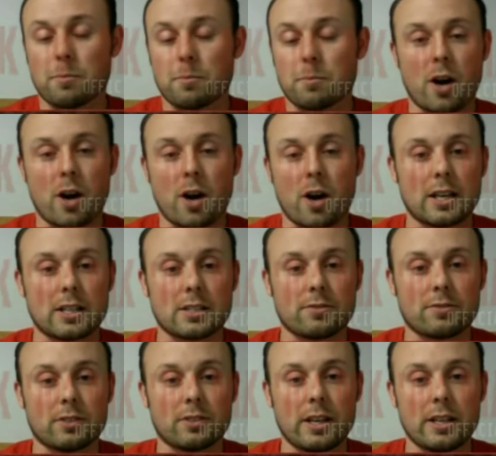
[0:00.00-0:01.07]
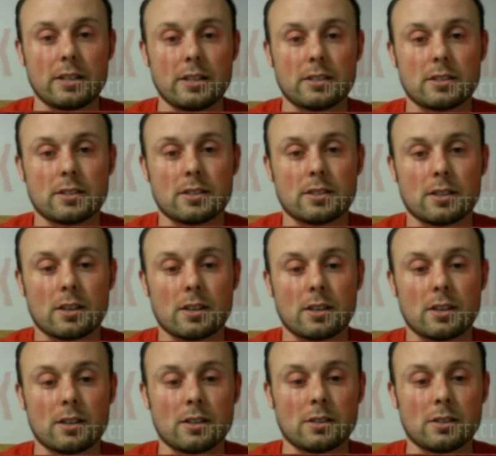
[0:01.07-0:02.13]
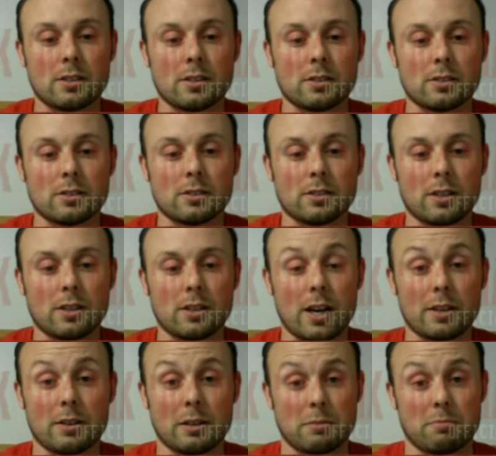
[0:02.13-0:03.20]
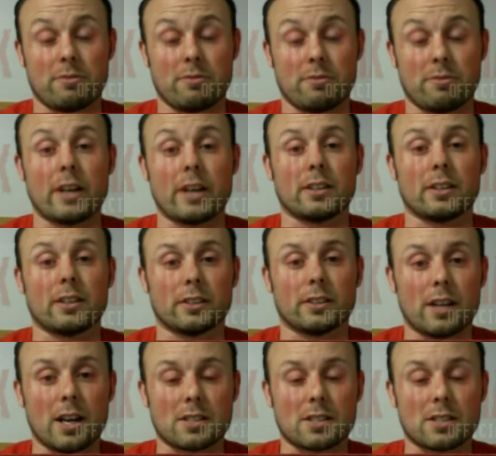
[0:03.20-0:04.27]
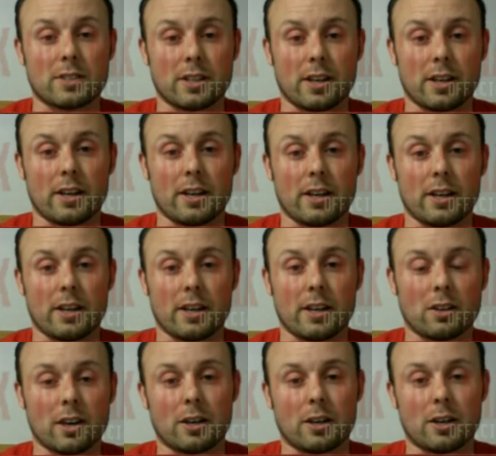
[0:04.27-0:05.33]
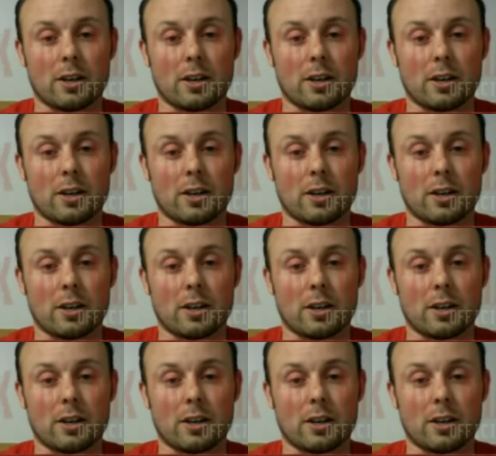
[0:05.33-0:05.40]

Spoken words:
product as of late. I am finally, as of today, all caught up